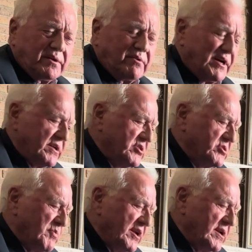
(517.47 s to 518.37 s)
directors
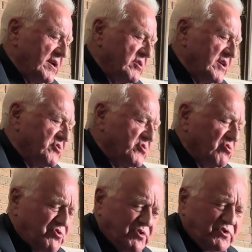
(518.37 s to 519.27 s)
pleaded, I
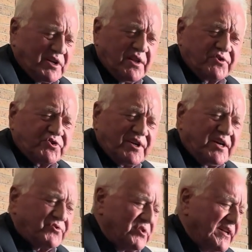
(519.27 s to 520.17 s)
should sell the
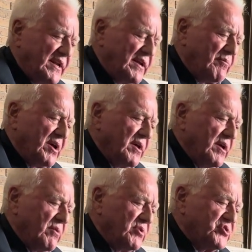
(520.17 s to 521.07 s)
shares to them,
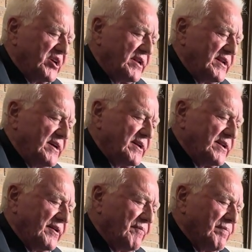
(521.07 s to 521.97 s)
which I
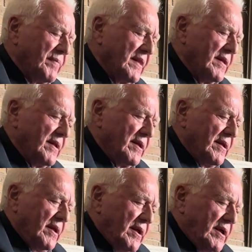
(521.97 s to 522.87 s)
did.
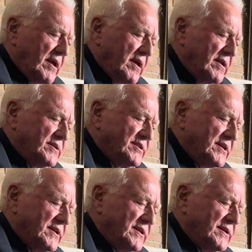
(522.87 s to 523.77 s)
And
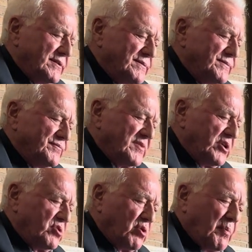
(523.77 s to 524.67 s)
I
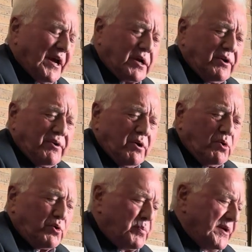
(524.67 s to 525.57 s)
took back a
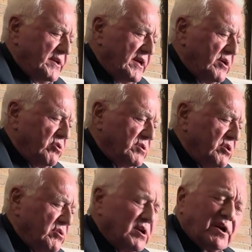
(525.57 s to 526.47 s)
note, but they
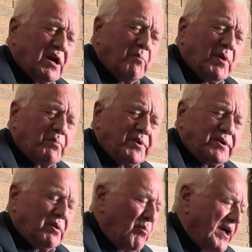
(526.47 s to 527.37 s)
didn't come up with
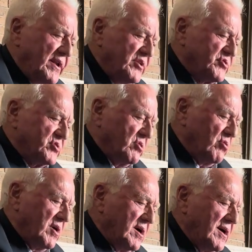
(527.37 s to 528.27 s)
the money, so
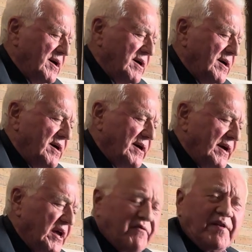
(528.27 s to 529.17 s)

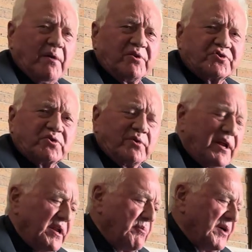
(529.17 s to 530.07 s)
I've never sued
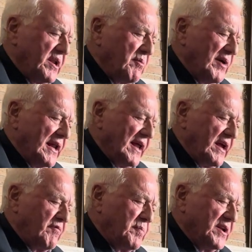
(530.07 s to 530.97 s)
anybody in my
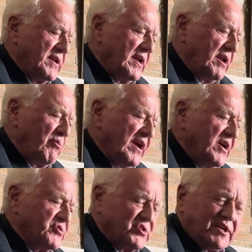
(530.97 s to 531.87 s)
life. But anyway, I
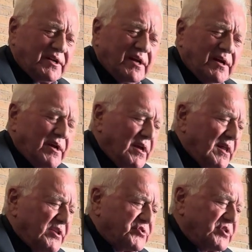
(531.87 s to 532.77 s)
said,
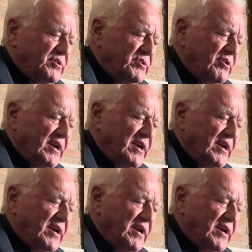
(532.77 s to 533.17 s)
listen, you